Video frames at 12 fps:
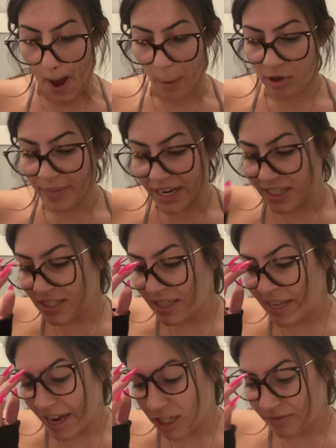We made it to
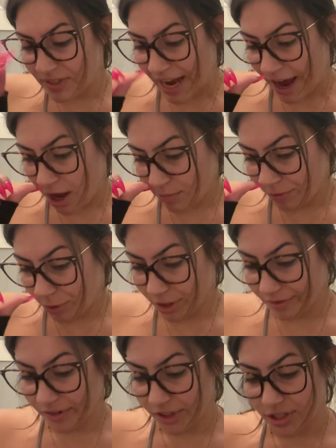the edge of town before the
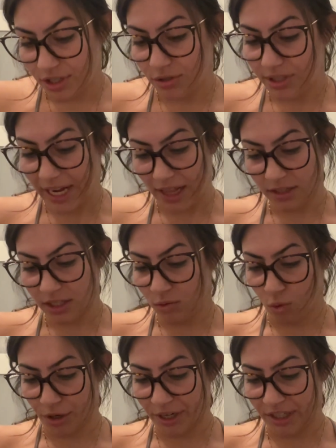first two skeleton
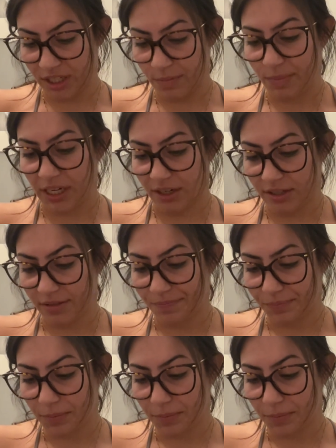warriors appeared.